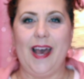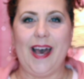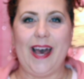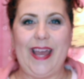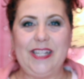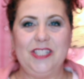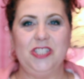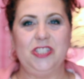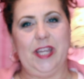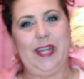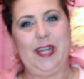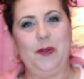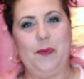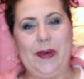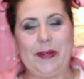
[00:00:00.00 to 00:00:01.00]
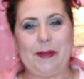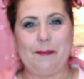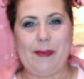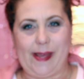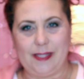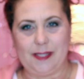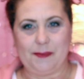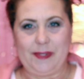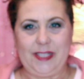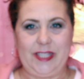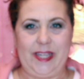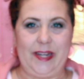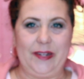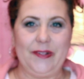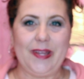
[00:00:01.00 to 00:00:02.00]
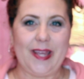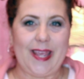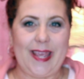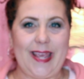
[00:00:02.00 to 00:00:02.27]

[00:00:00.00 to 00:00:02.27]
Hi, it's Jannie. Welcome back to my channel.